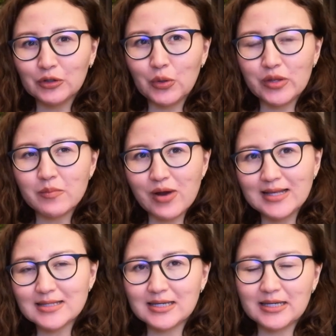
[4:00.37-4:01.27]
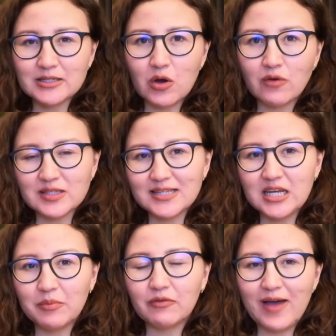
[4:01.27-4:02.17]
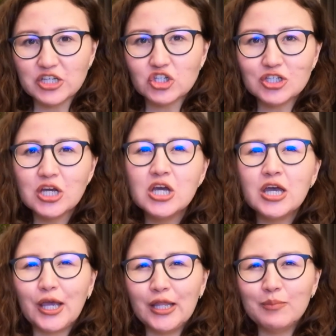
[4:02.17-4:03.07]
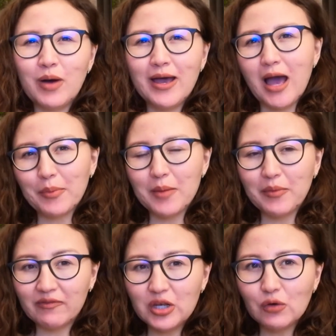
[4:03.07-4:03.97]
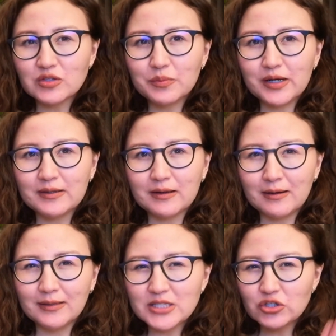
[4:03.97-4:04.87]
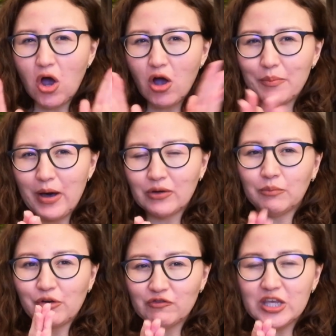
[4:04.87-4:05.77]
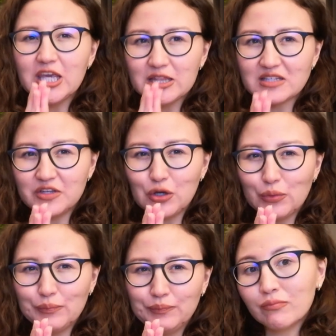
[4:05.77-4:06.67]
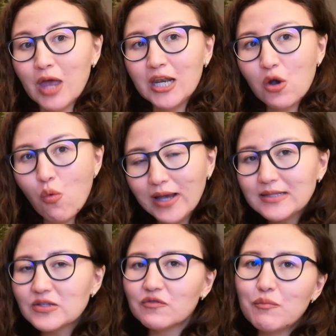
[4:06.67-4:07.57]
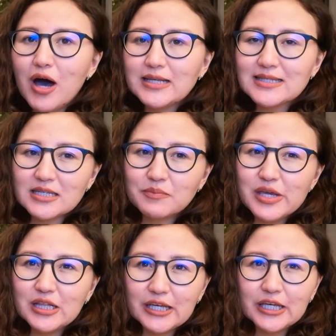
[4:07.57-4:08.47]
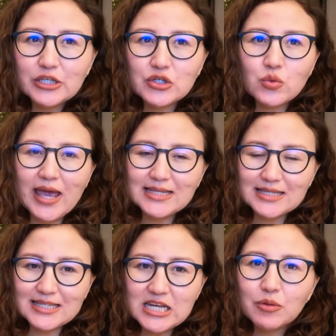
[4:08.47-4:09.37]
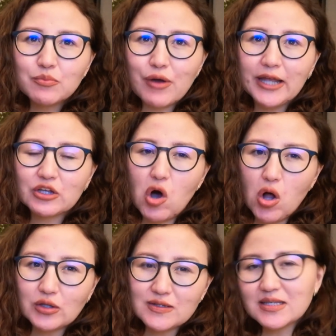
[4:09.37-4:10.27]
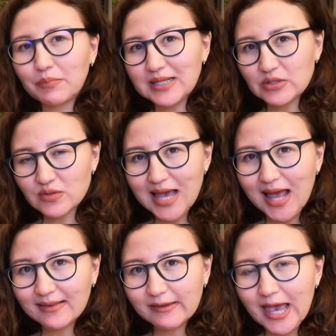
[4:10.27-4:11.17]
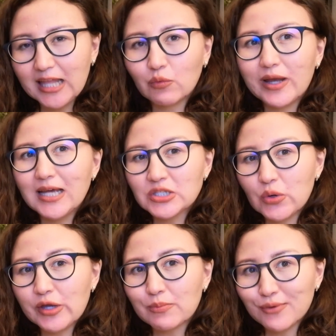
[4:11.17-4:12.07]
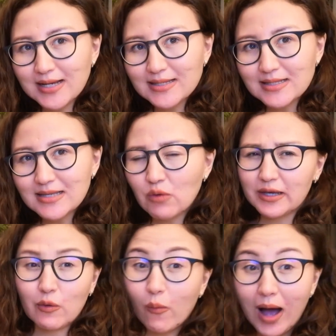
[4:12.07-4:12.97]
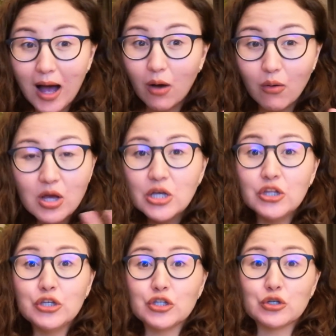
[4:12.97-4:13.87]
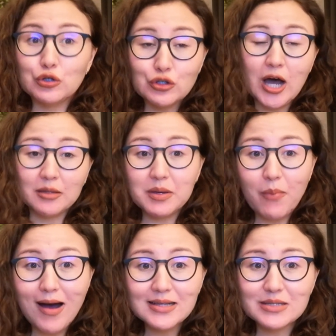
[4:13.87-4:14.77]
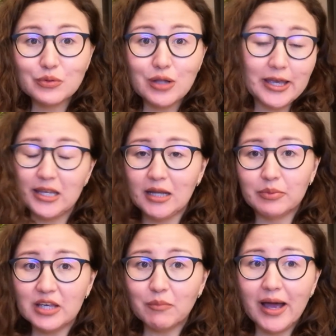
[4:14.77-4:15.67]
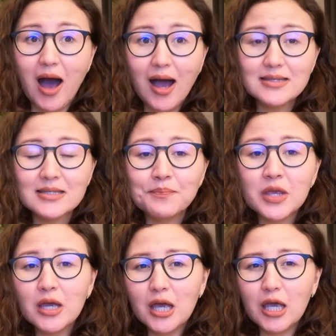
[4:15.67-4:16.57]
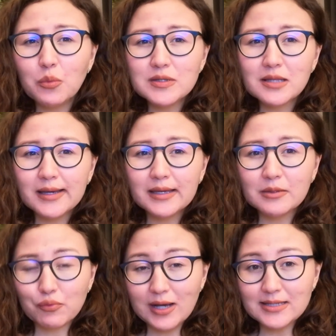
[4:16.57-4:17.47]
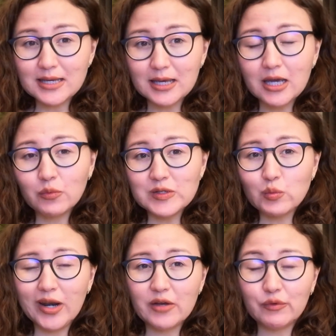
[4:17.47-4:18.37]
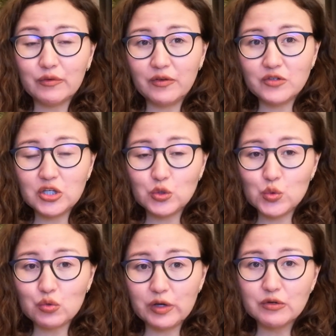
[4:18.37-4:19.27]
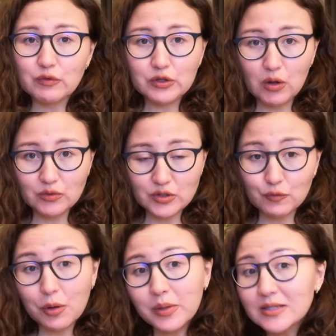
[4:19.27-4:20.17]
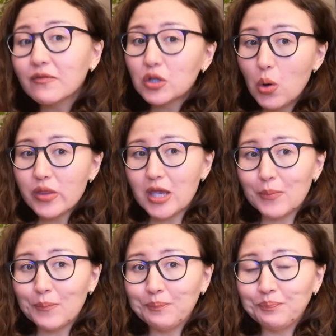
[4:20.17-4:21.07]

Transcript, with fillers: clothing brands and of sustainable fashion in my upcoming videos, but uh, let's talk about it briefly in this video. An acquaintance of mine sent me a link to a sustainable brand called Simply Suzette, and when I saw their prices, I was like, wow, this could not be possible. I cannot believe my eyes. It was like the pricing, it was $150 to $300 for a piece of clothing.